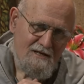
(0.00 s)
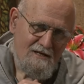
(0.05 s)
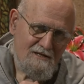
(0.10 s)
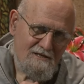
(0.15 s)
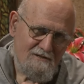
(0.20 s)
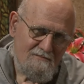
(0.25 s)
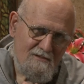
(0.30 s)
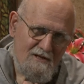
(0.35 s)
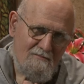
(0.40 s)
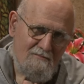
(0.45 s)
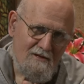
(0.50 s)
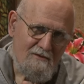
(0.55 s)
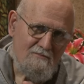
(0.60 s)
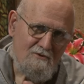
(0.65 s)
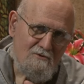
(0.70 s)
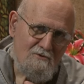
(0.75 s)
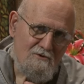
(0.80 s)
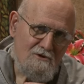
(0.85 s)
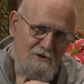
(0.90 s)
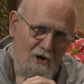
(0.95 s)
So many
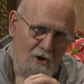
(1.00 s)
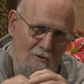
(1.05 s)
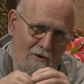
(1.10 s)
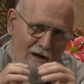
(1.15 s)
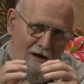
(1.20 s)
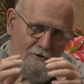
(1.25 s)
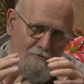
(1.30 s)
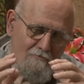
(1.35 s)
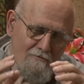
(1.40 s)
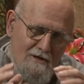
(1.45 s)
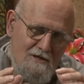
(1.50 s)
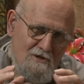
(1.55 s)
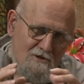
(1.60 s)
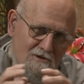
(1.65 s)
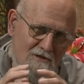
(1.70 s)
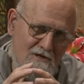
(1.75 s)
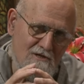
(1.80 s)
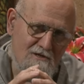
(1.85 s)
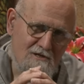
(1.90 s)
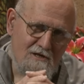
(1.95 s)
people know how rich
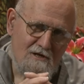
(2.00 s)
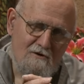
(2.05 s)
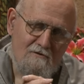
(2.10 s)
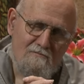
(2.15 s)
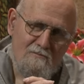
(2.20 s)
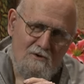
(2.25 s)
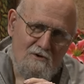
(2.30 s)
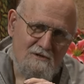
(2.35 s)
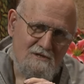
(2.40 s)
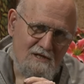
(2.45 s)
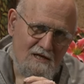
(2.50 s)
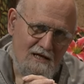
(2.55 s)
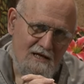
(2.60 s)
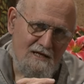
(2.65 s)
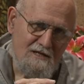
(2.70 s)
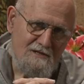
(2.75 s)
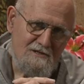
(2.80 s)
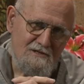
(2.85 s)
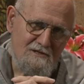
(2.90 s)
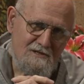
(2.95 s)
this year of mercy
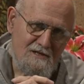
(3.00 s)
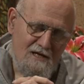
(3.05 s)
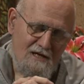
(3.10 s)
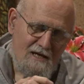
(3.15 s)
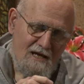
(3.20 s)
is.